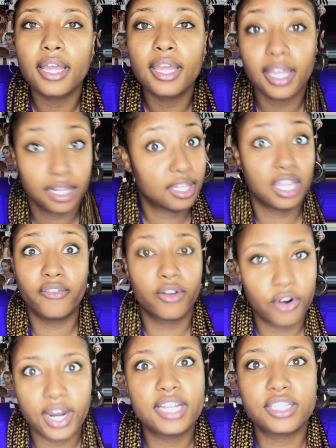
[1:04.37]
And I look even
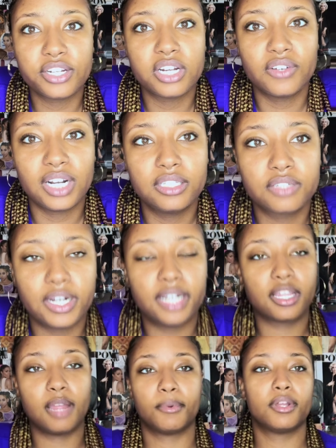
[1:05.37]
crazier when I look right at the
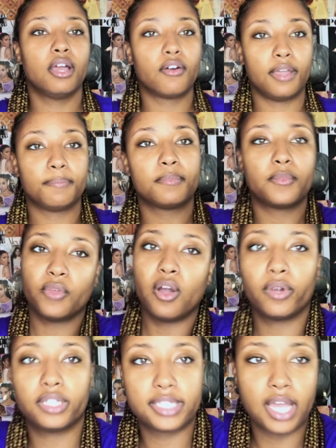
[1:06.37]
camera. Okay, we're gonna
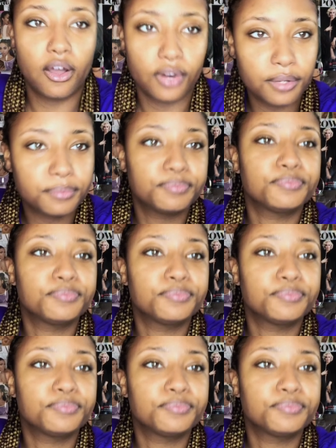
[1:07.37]
work this out, hold on.